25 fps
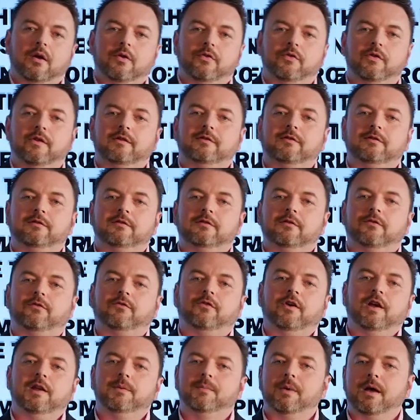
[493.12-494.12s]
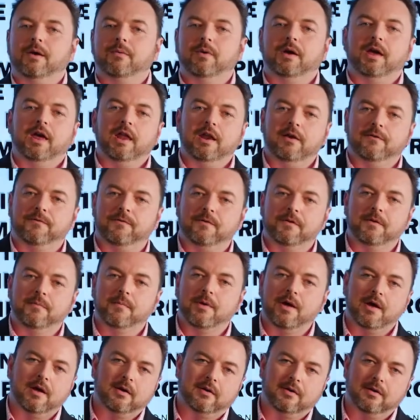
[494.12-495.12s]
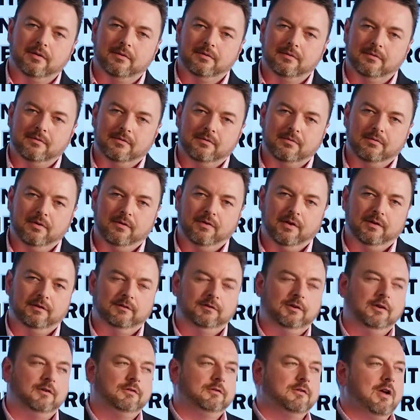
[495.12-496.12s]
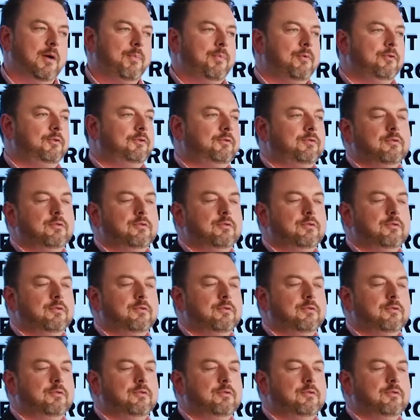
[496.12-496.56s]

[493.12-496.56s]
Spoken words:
this is the feedback we're getting from the market. We've had 6 couples